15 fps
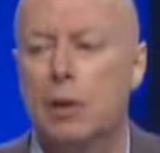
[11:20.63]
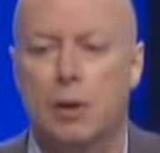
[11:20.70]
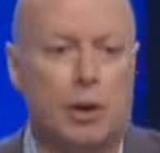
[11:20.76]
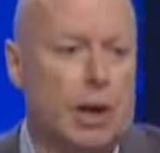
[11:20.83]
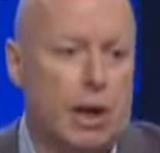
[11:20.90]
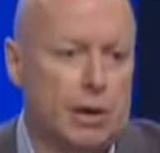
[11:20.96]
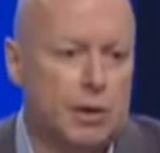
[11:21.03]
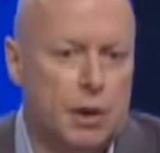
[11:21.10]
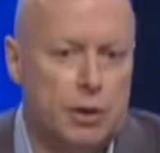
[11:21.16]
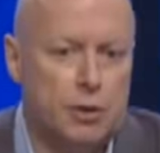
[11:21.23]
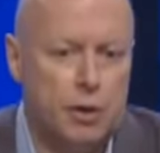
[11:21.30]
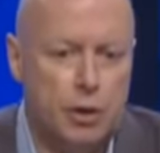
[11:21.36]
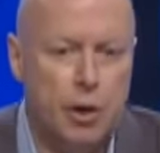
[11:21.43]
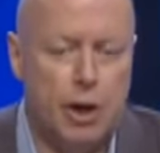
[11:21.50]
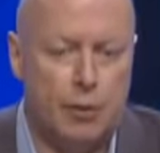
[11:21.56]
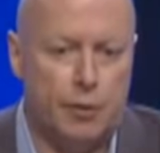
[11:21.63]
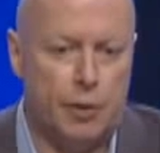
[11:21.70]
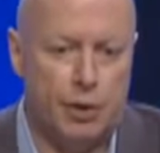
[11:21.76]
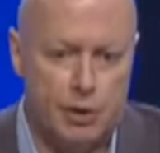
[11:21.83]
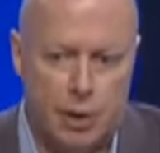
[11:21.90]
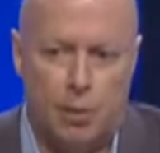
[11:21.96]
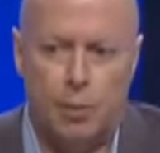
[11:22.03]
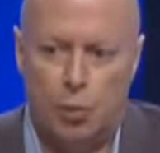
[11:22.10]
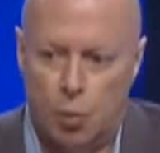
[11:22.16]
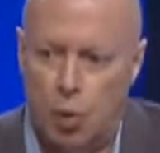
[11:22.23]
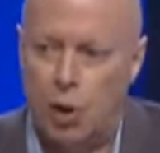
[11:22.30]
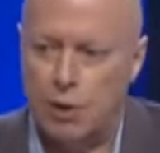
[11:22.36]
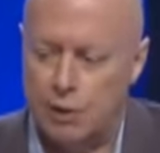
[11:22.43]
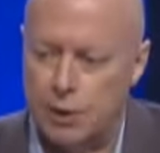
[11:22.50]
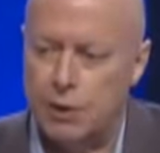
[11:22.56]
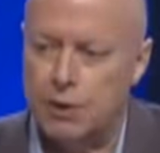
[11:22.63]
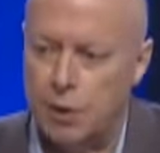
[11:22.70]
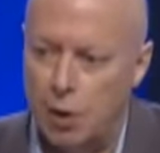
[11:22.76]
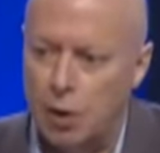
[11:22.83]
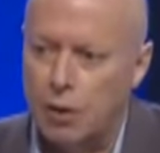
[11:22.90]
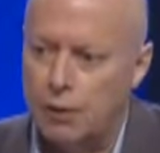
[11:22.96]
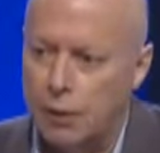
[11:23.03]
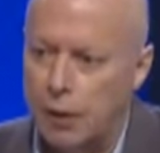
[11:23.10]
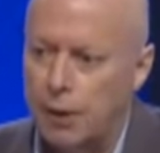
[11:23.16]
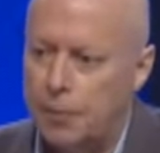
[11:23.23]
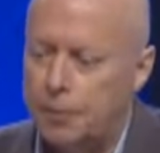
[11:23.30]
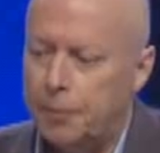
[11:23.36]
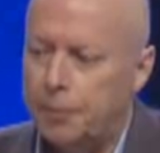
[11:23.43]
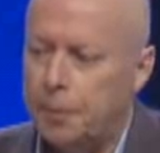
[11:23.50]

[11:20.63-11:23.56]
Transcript: that Alexander the Great, for example, was a historical figure.